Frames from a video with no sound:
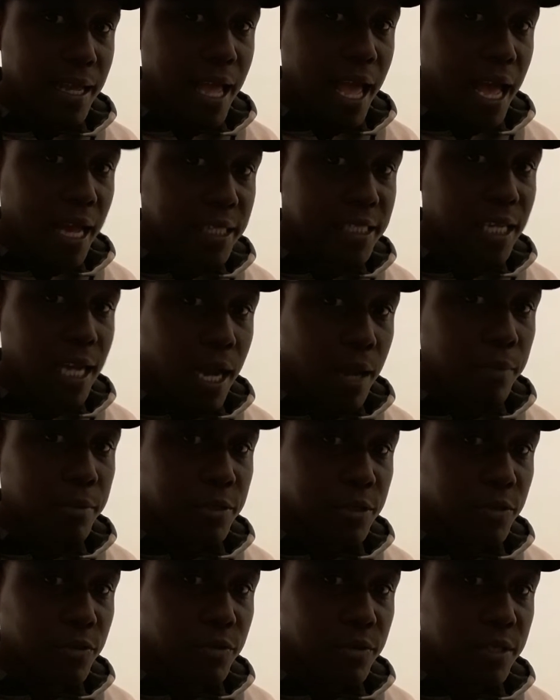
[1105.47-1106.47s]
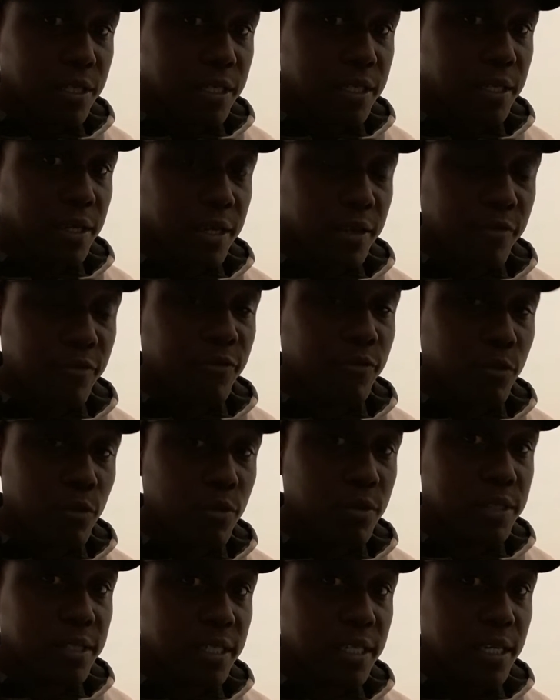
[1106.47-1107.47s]
has the opportunity to
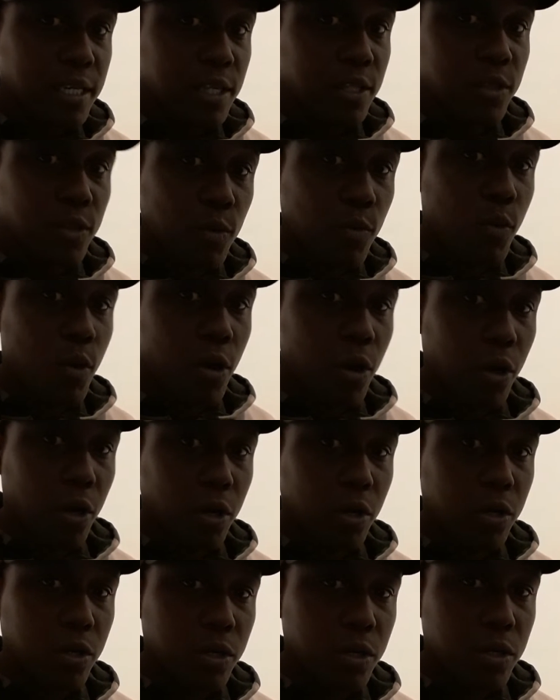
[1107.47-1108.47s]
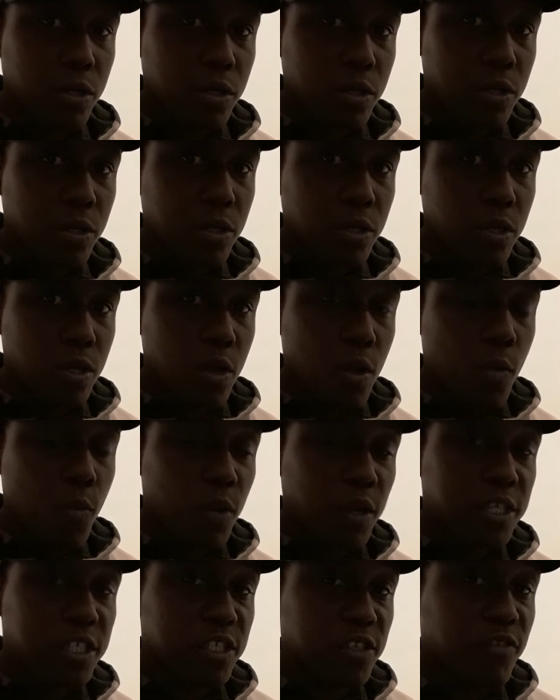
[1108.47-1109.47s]
influence the world,
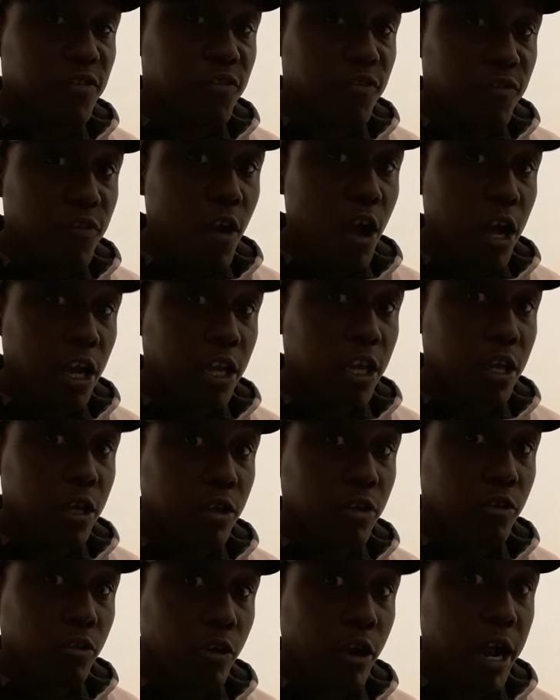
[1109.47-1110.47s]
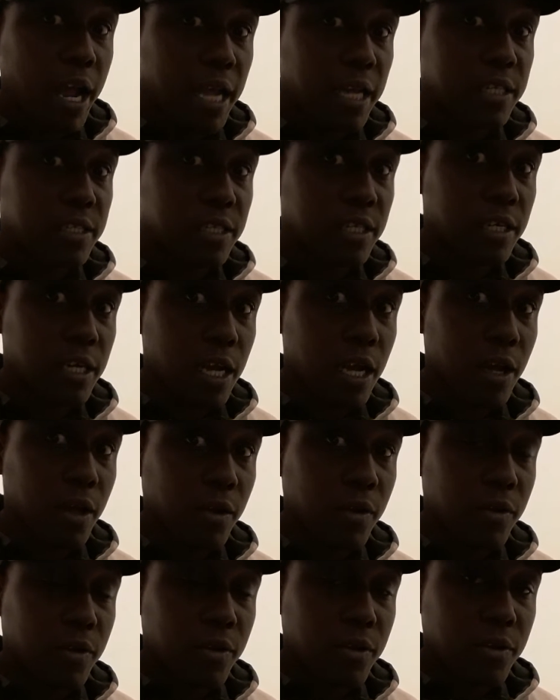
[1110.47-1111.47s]
which is fucking crazy
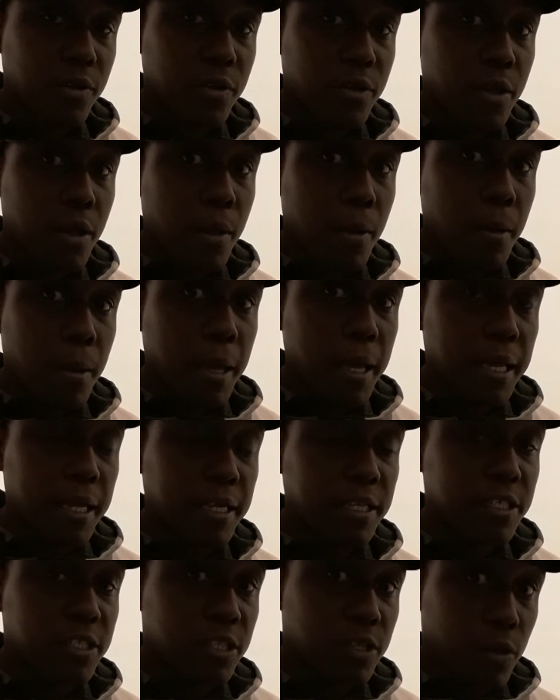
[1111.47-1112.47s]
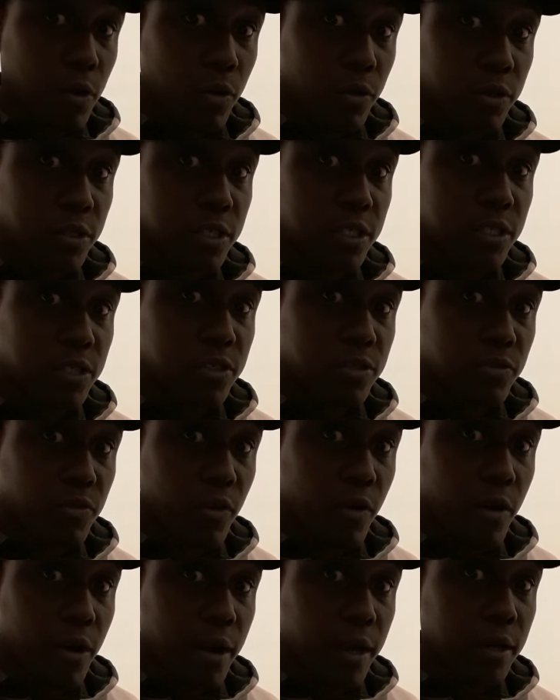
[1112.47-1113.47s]
now. And it's going to
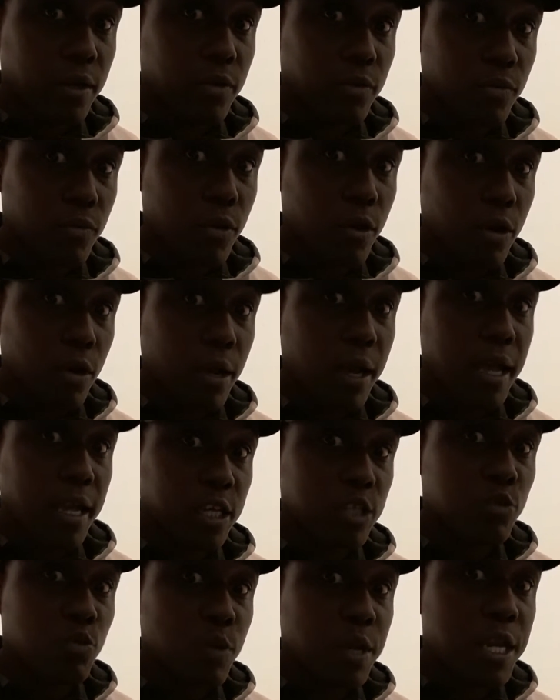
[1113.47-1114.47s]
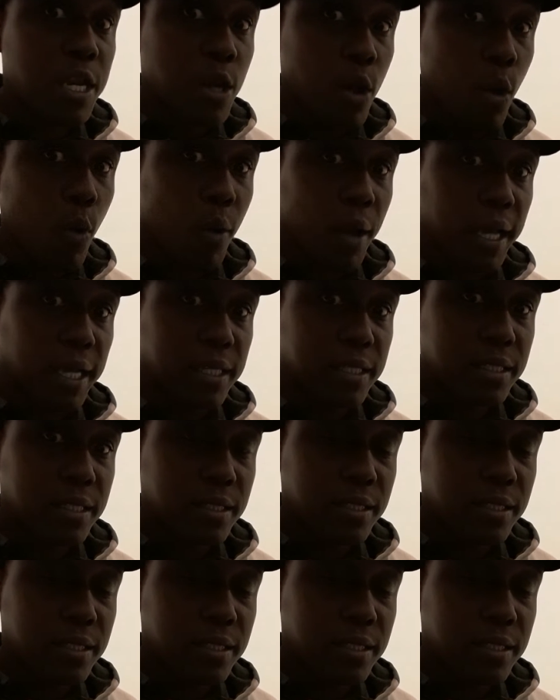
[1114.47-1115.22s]
destroy the world as we know it.